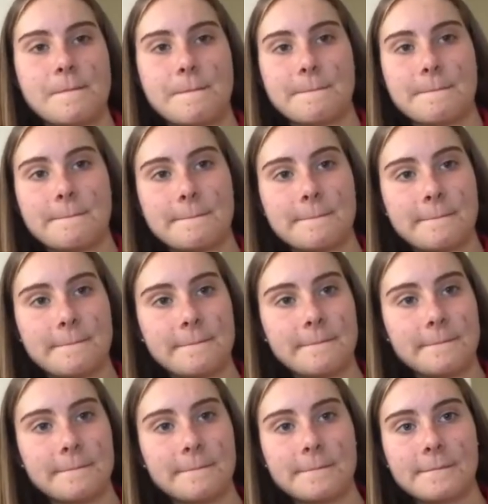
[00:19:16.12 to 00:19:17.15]

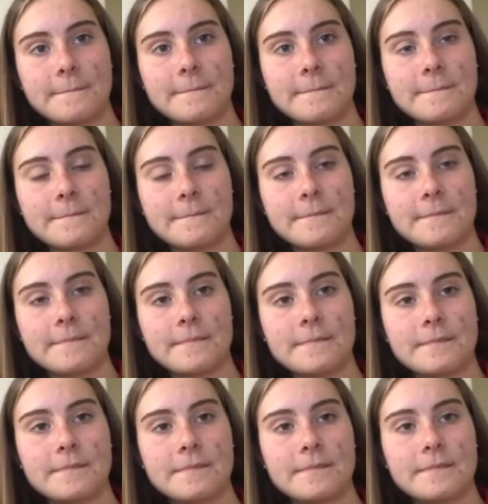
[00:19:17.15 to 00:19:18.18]

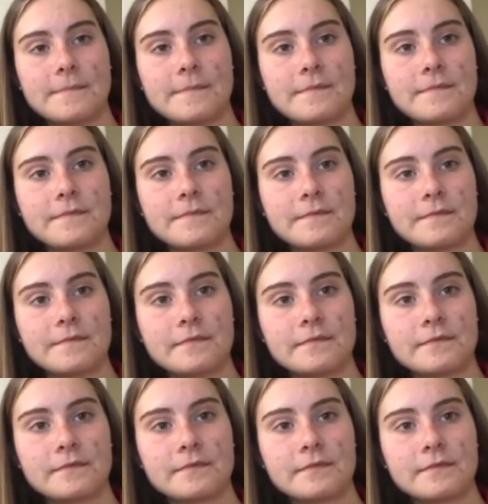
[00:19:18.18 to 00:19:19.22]

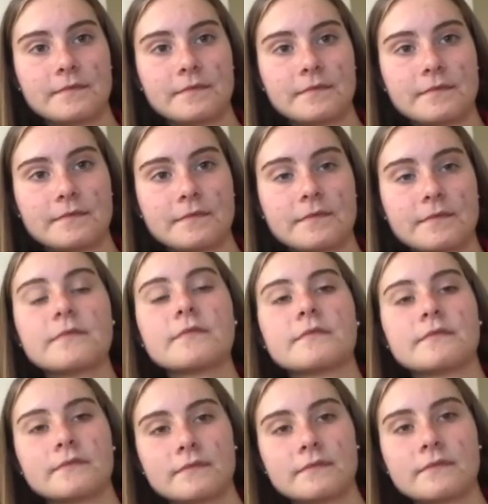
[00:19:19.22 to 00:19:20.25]

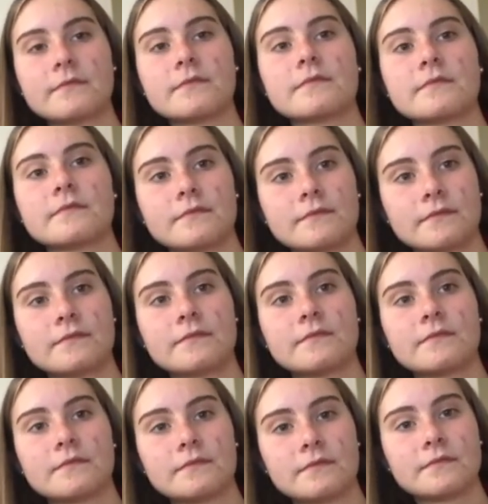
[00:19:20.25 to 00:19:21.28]

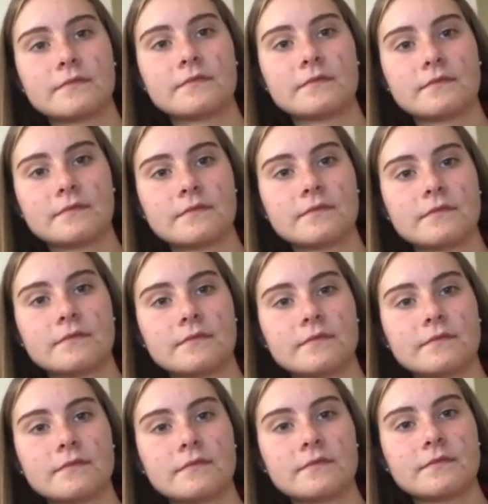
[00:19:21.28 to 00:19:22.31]

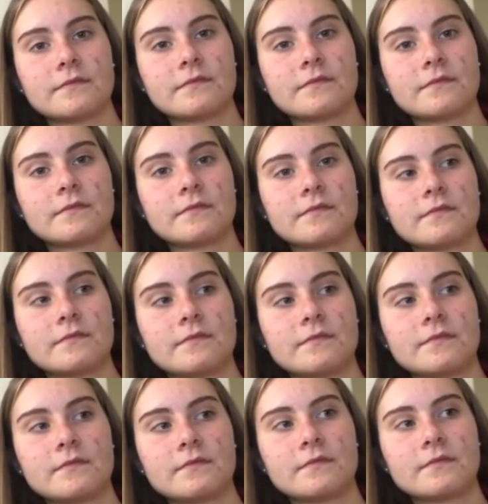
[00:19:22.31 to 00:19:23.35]
[no speech]